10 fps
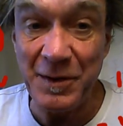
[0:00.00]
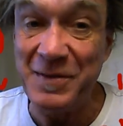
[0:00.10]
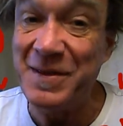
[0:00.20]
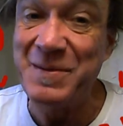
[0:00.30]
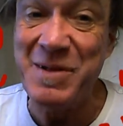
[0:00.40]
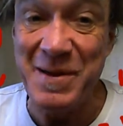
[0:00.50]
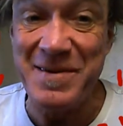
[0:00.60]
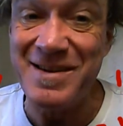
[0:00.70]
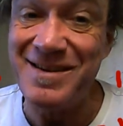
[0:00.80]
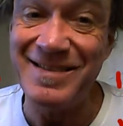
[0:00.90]
they blame
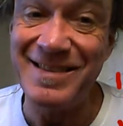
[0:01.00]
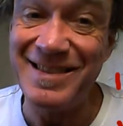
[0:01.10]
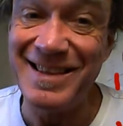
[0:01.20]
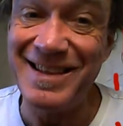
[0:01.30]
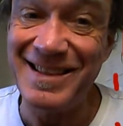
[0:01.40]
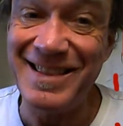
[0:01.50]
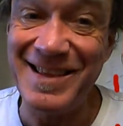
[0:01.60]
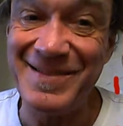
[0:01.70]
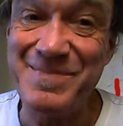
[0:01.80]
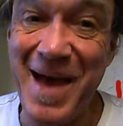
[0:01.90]
it on
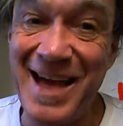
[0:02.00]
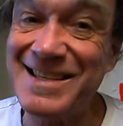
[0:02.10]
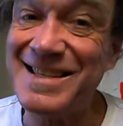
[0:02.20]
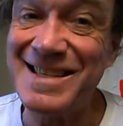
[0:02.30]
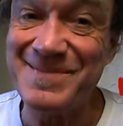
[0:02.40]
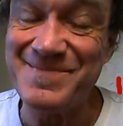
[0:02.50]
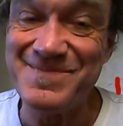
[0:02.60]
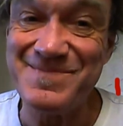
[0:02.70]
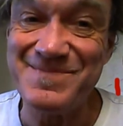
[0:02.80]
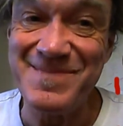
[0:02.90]
they pass the
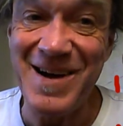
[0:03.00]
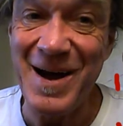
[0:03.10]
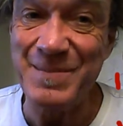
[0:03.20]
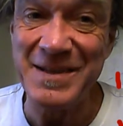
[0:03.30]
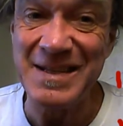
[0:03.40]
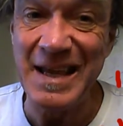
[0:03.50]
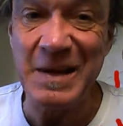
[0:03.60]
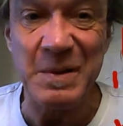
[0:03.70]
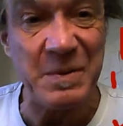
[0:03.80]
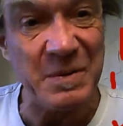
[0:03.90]
hot
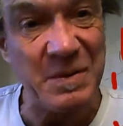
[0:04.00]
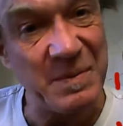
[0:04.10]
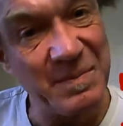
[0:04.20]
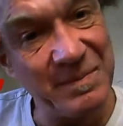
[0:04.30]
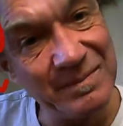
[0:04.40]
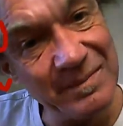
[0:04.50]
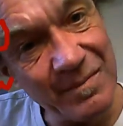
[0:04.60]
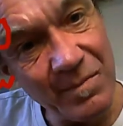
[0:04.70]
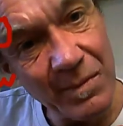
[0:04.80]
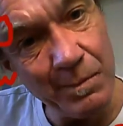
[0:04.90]
potato, the
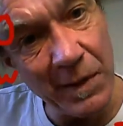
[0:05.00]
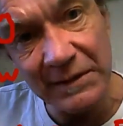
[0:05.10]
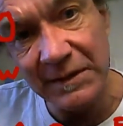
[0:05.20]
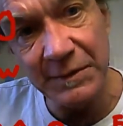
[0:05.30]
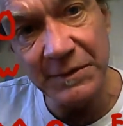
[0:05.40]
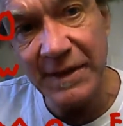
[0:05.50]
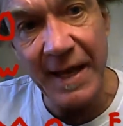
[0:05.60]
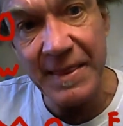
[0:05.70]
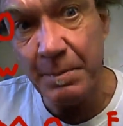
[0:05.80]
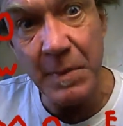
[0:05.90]
button, who's
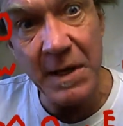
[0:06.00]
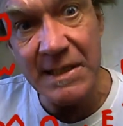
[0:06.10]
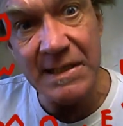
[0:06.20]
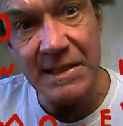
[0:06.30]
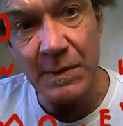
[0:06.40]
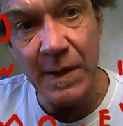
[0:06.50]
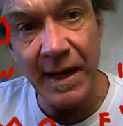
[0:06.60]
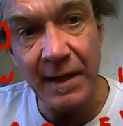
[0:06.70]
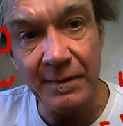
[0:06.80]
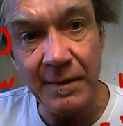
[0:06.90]
got the button
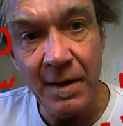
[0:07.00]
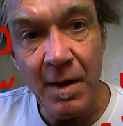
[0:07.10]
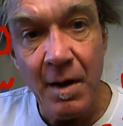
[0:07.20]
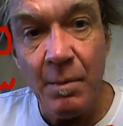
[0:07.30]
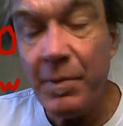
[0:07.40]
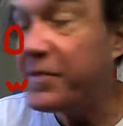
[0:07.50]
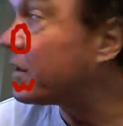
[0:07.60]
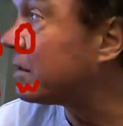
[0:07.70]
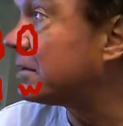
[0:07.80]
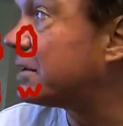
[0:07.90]
around. But
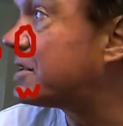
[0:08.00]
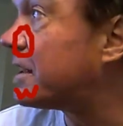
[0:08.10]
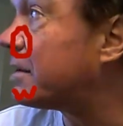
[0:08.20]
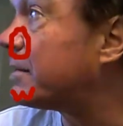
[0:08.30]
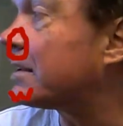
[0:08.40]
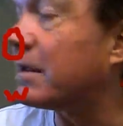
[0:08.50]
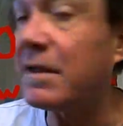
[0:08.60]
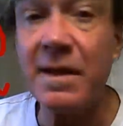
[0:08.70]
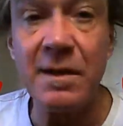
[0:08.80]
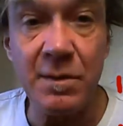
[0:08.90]
they're legitimately,
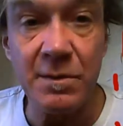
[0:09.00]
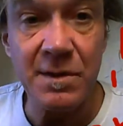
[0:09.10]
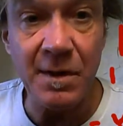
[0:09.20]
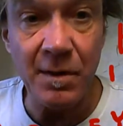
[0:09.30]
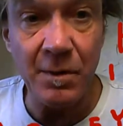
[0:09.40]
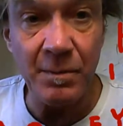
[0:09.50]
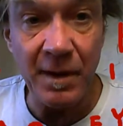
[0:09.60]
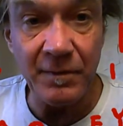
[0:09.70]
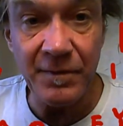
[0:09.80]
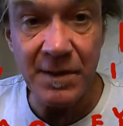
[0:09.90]
they use their own
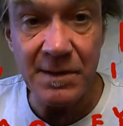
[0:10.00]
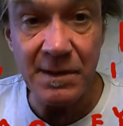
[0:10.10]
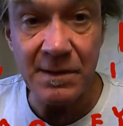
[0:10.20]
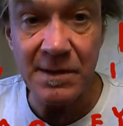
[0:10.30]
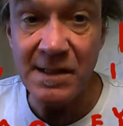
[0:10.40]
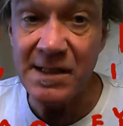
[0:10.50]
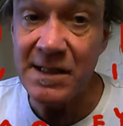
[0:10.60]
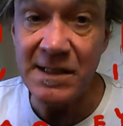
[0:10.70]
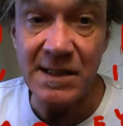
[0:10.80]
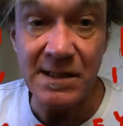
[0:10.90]
malfeasance as an
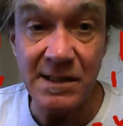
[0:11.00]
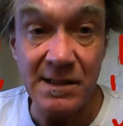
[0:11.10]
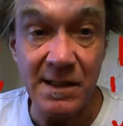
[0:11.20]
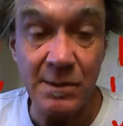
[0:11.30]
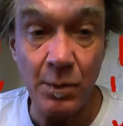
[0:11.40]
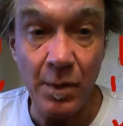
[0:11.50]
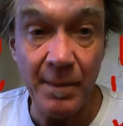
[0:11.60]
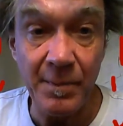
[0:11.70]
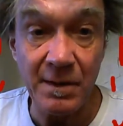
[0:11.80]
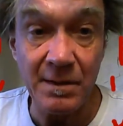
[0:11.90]
existence as a
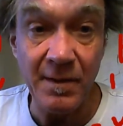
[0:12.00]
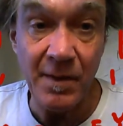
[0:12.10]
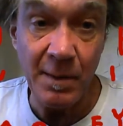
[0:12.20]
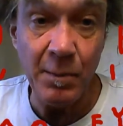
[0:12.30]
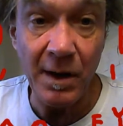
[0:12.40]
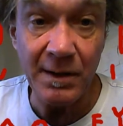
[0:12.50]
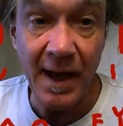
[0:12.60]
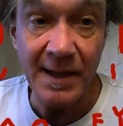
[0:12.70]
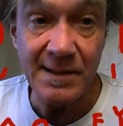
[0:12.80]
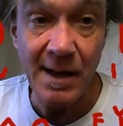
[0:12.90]
weapon, and they
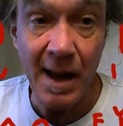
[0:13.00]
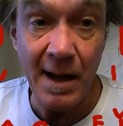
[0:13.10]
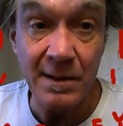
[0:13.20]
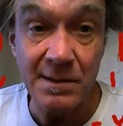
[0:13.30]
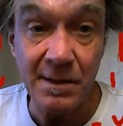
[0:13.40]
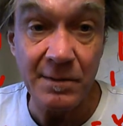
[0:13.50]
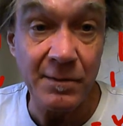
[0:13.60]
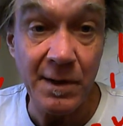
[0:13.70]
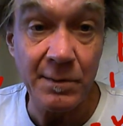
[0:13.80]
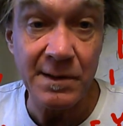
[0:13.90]
broadcast that on some
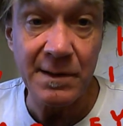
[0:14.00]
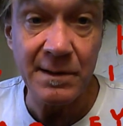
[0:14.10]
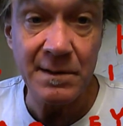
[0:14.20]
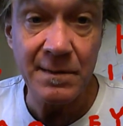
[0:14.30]
frequencies.